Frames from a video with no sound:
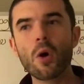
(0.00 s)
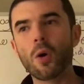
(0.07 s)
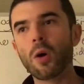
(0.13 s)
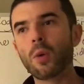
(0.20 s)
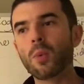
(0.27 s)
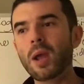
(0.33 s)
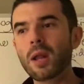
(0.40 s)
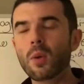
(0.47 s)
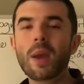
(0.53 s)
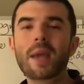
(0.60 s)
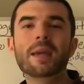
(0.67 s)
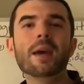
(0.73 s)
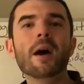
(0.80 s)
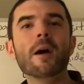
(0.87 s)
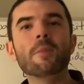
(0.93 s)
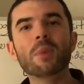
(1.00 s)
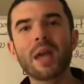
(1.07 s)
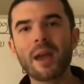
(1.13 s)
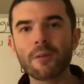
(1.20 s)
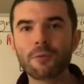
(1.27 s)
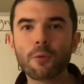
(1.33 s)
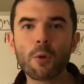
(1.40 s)
Or way to wake up
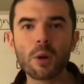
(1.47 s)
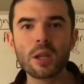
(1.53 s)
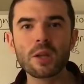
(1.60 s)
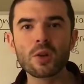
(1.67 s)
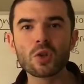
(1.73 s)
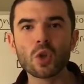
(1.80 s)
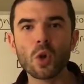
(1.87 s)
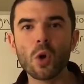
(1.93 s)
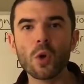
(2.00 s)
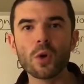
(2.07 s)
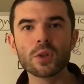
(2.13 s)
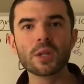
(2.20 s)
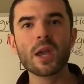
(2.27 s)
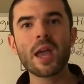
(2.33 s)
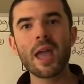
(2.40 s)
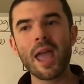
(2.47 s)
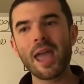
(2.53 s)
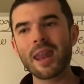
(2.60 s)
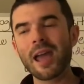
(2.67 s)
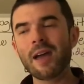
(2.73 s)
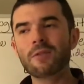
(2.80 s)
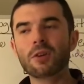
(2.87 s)
at 40 years old
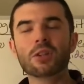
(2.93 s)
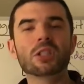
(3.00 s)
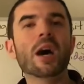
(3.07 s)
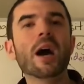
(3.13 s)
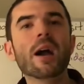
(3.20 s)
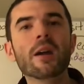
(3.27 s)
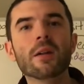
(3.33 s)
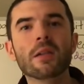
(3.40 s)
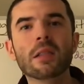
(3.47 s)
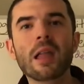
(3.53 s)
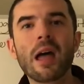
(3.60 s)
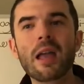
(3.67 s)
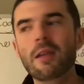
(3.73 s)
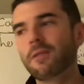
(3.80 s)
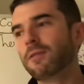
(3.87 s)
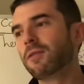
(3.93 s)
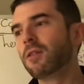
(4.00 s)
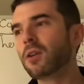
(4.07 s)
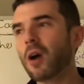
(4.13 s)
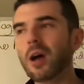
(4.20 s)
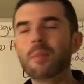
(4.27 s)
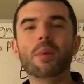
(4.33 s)
and have your entire life
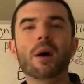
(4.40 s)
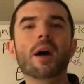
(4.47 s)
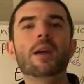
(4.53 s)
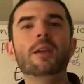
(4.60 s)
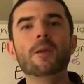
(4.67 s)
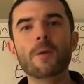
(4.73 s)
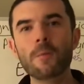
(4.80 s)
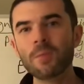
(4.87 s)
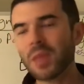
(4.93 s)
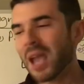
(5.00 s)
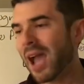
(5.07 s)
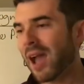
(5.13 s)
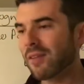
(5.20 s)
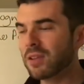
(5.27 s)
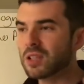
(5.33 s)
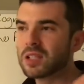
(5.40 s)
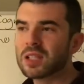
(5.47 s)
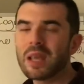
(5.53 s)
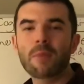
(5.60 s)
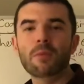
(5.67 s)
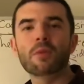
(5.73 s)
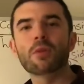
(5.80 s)
gone by you, having
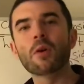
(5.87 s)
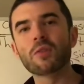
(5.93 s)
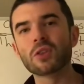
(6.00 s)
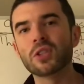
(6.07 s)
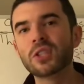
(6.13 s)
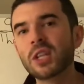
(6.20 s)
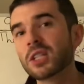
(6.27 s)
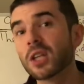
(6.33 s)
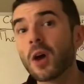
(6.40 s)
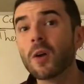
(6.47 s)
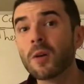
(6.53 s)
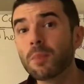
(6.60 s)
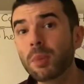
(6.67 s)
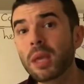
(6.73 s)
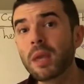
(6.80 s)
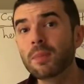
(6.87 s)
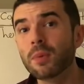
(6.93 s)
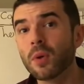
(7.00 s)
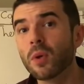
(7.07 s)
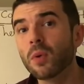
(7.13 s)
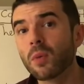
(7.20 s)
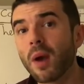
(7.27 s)
slept with over 600
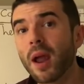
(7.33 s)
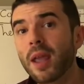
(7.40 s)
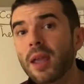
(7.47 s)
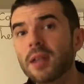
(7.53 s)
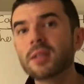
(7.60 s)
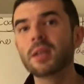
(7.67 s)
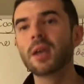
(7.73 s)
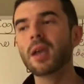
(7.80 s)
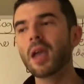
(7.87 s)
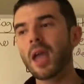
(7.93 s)
people, right?